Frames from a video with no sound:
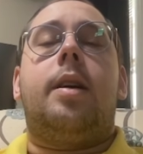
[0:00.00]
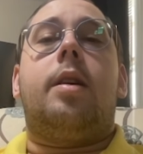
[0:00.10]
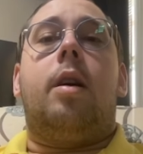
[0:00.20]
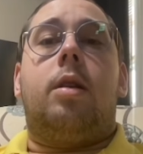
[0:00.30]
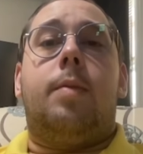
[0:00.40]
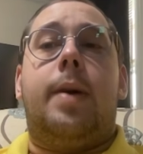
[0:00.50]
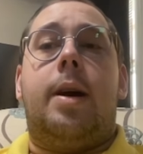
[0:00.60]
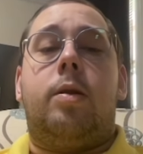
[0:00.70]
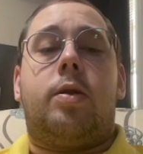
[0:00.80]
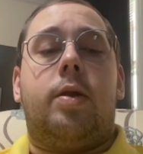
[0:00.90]
all
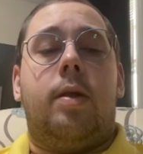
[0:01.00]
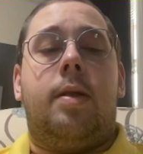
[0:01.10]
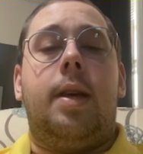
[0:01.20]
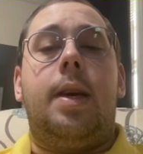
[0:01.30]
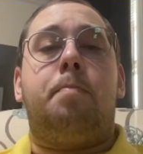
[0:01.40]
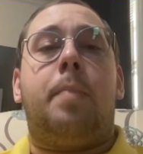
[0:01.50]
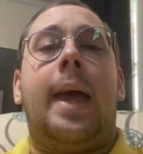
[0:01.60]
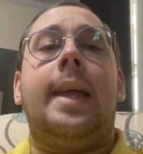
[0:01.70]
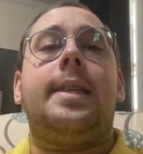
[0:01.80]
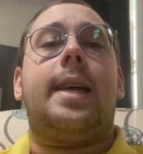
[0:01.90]
about the
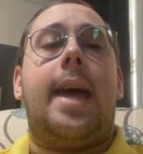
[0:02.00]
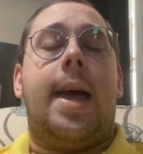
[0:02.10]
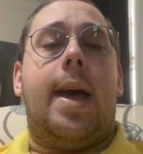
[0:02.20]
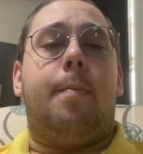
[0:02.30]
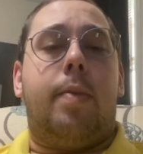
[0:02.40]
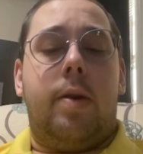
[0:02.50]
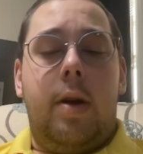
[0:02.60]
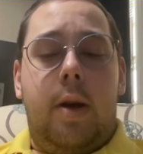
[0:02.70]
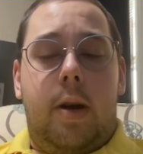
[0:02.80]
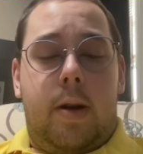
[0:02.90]
Paint app.
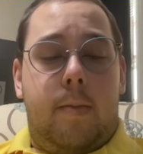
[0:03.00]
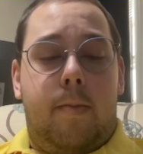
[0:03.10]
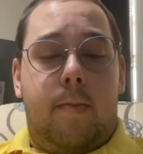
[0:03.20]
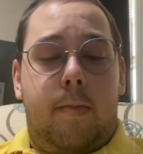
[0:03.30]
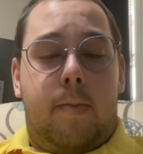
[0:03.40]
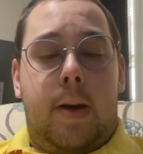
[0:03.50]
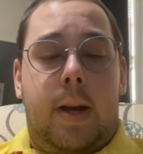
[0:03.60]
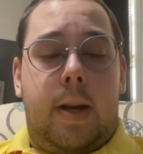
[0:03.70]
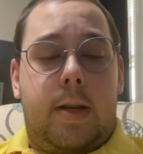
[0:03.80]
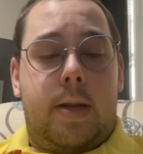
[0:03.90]

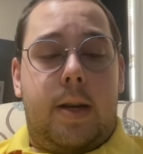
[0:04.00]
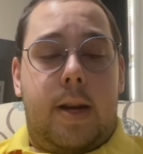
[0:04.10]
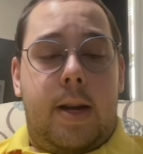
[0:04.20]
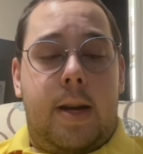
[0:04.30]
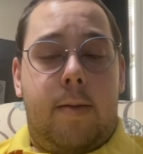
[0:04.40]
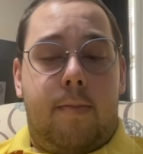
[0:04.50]
Paint app